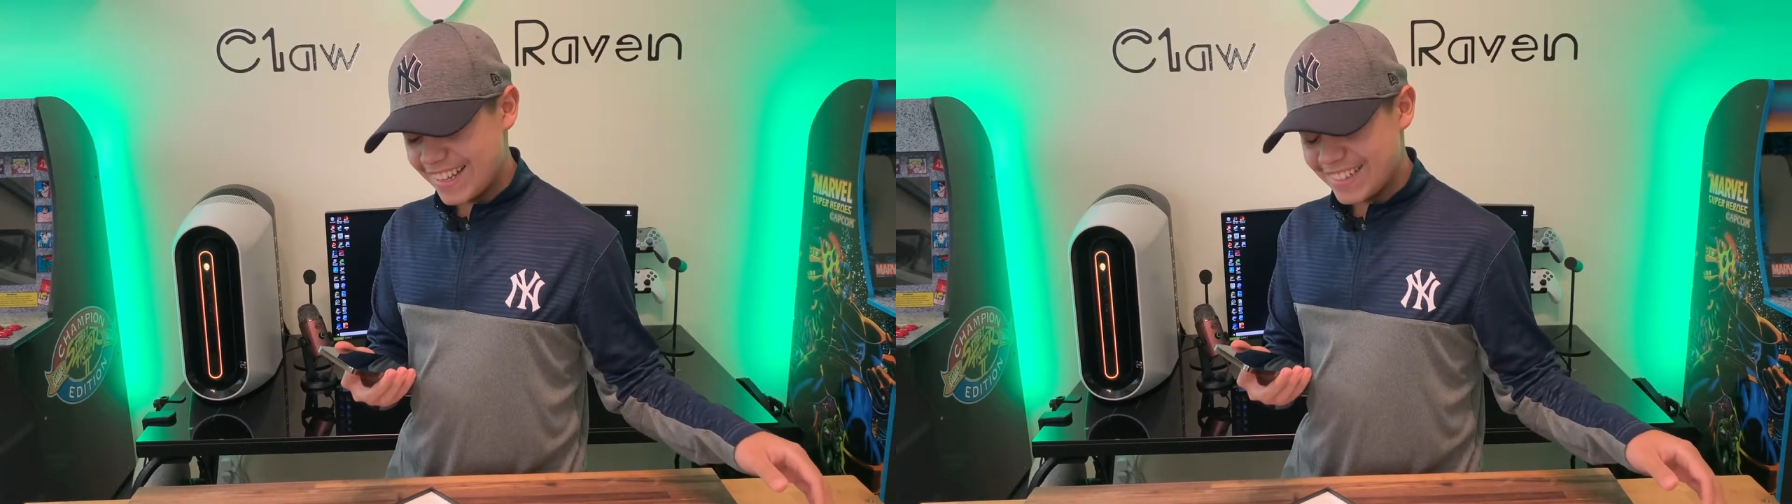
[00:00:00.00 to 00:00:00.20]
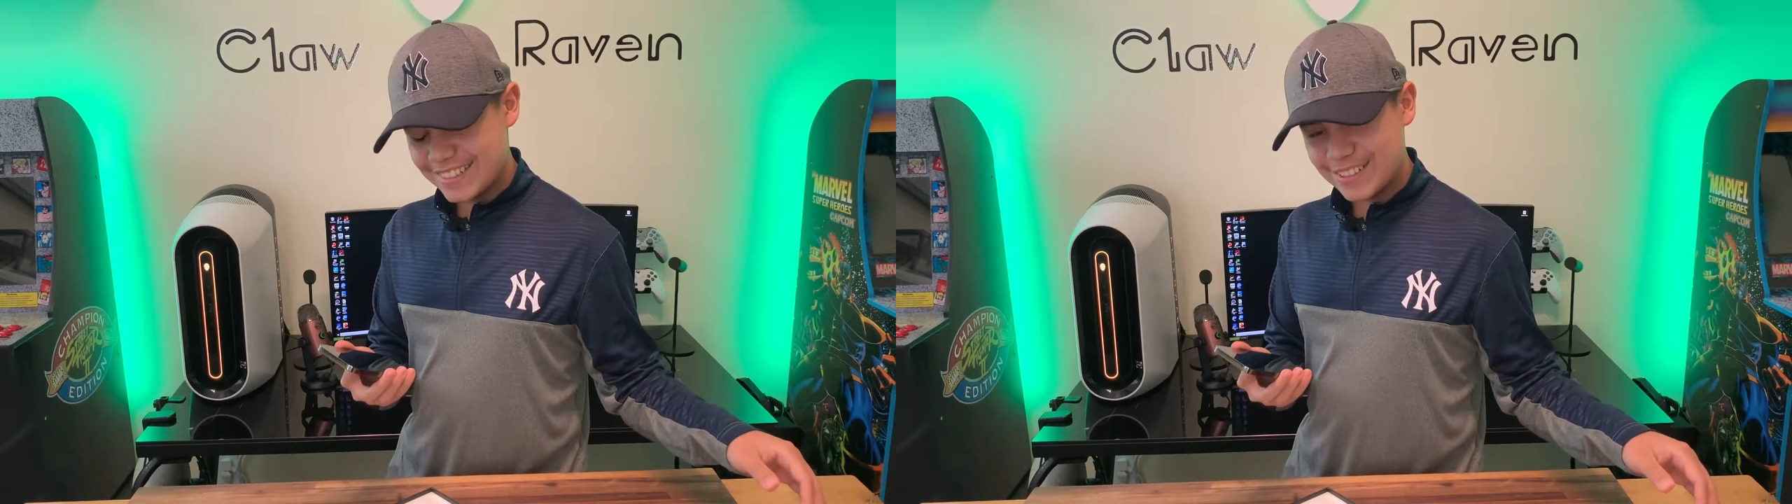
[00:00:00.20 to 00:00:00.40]

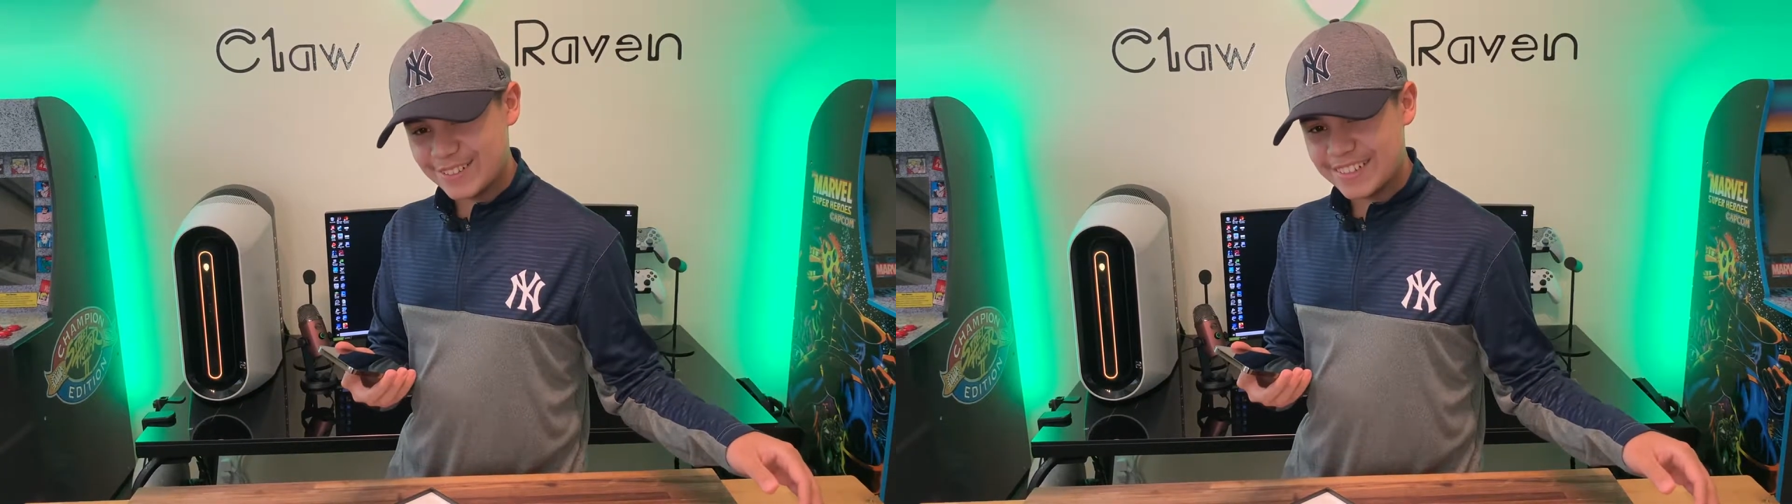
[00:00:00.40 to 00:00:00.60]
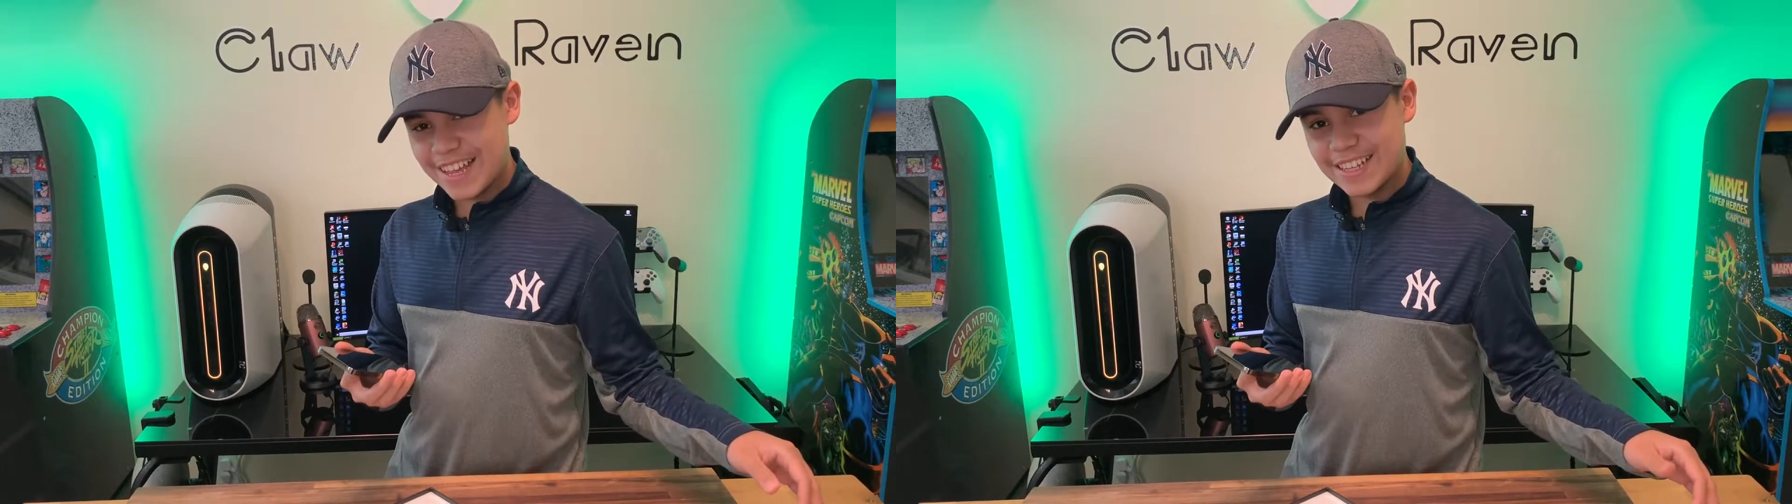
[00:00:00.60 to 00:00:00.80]

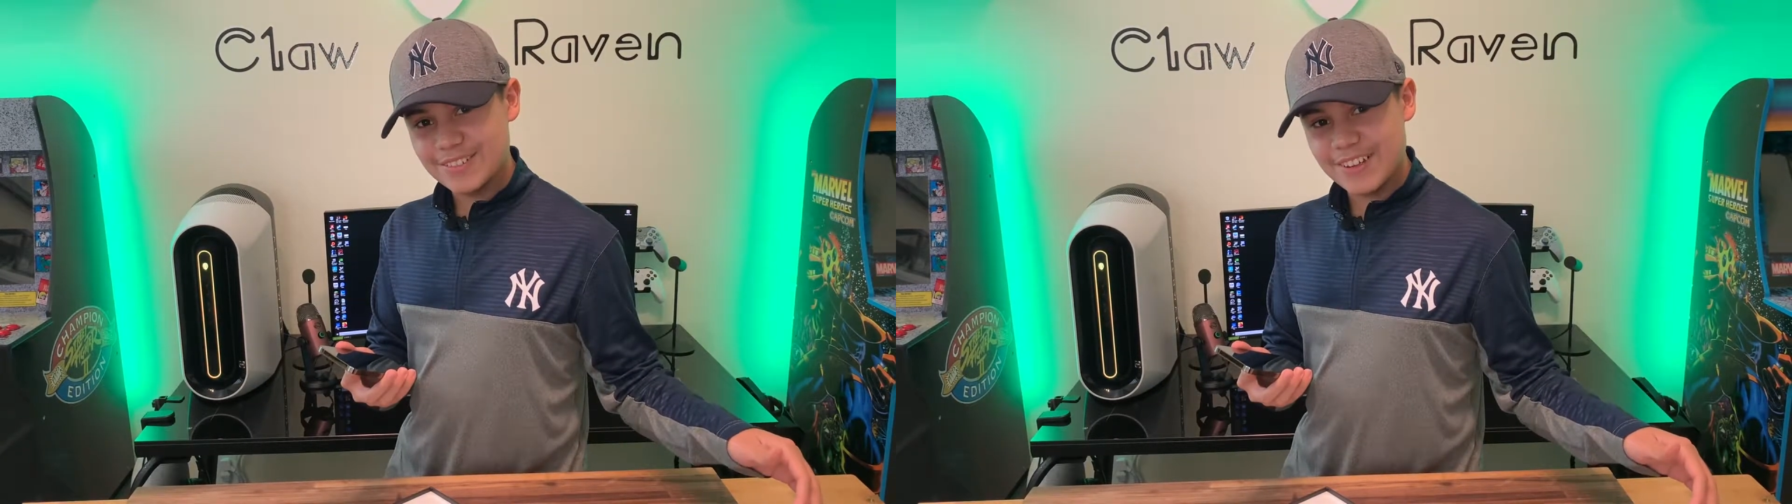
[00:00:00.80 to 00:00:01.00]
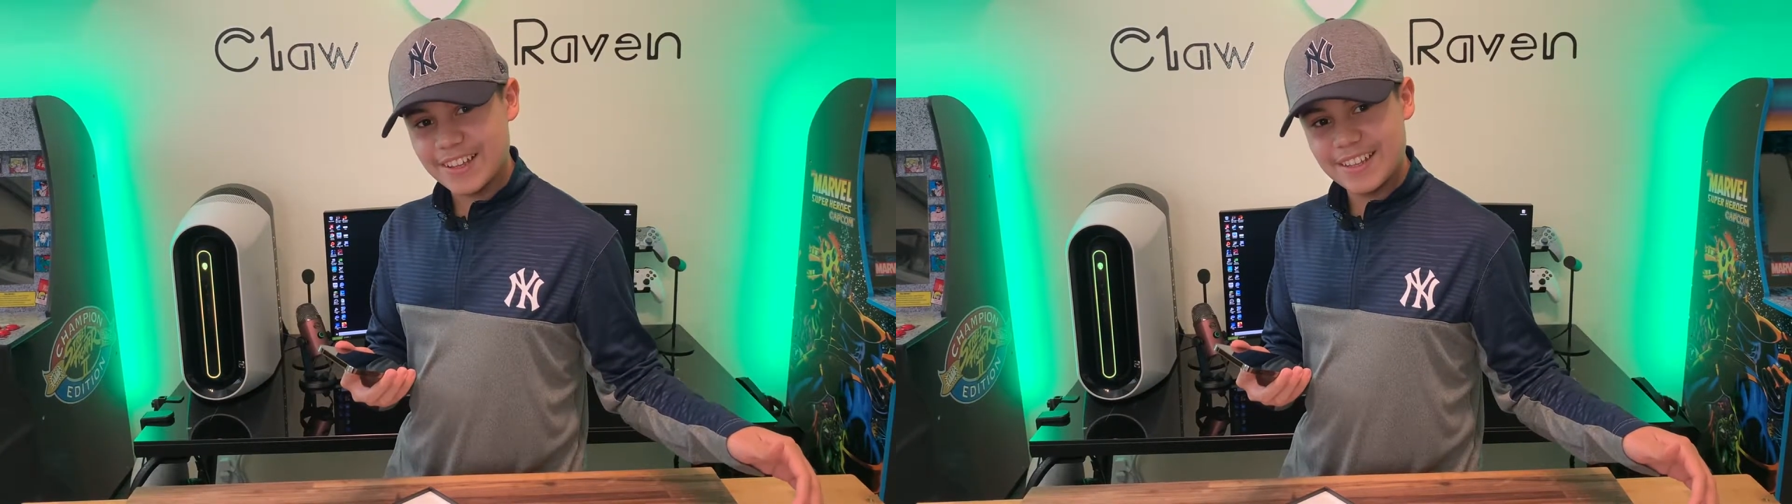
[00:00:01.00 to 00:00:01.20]
So
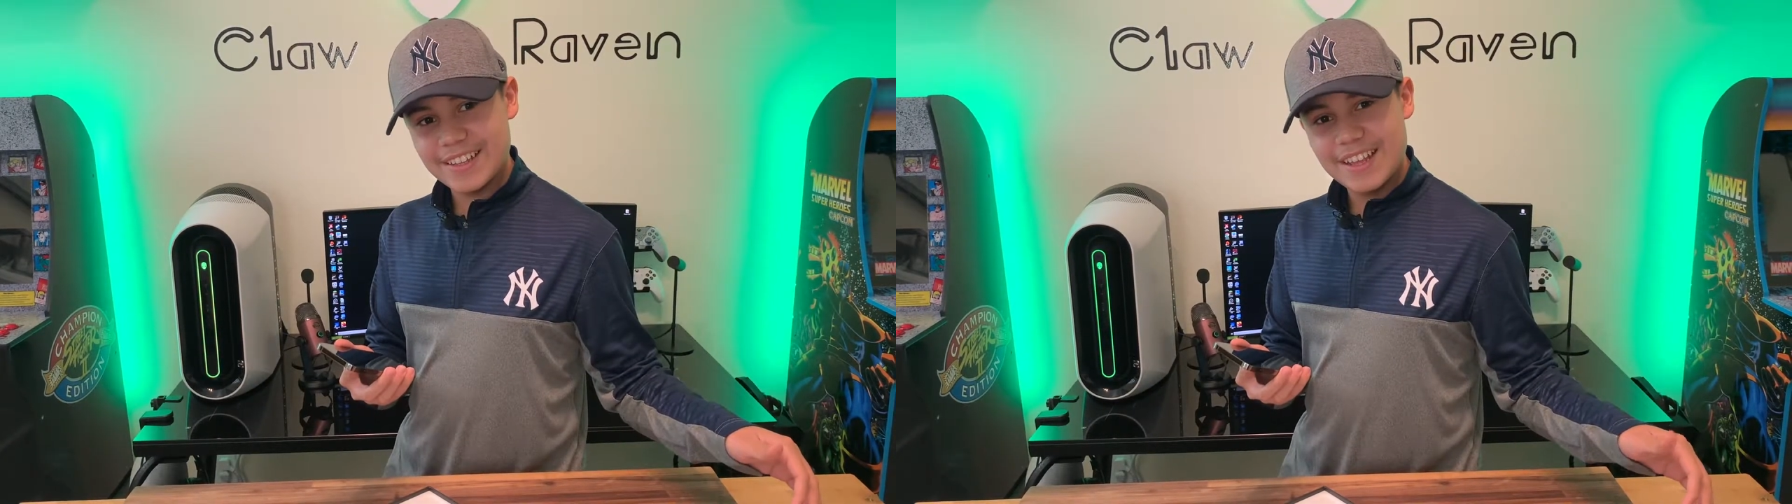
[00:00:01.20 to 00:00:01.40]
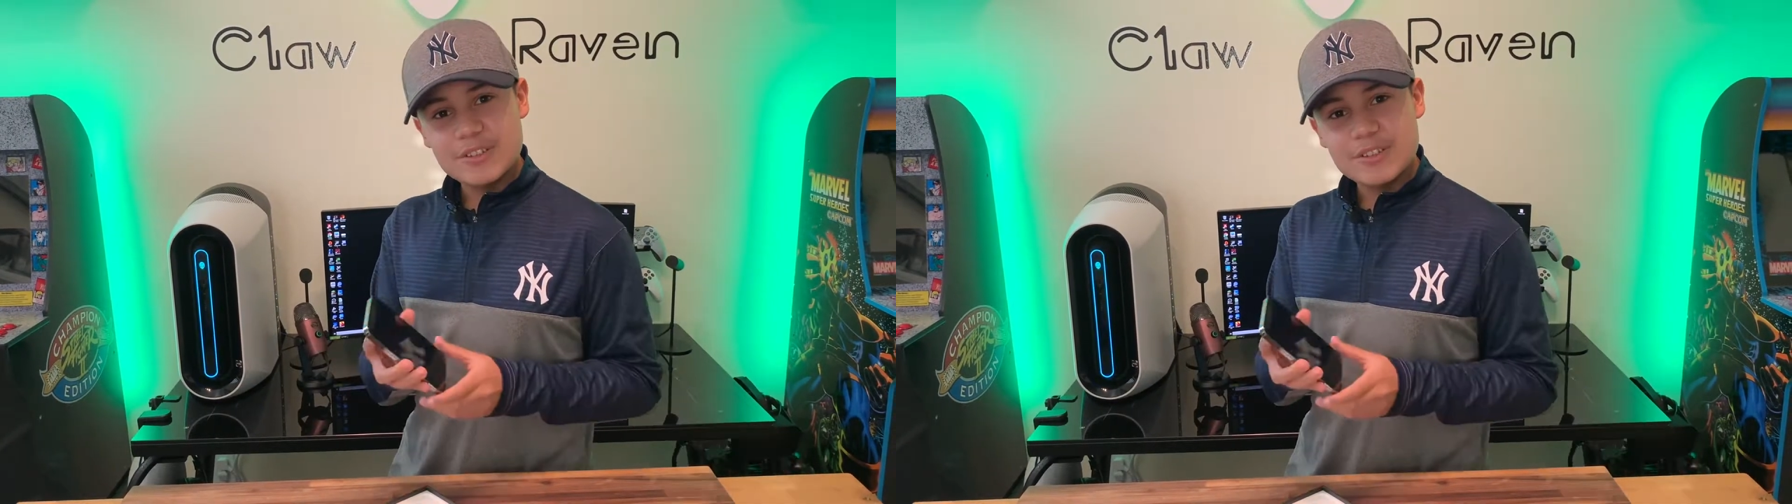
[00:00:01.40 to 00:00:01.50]
satisfying.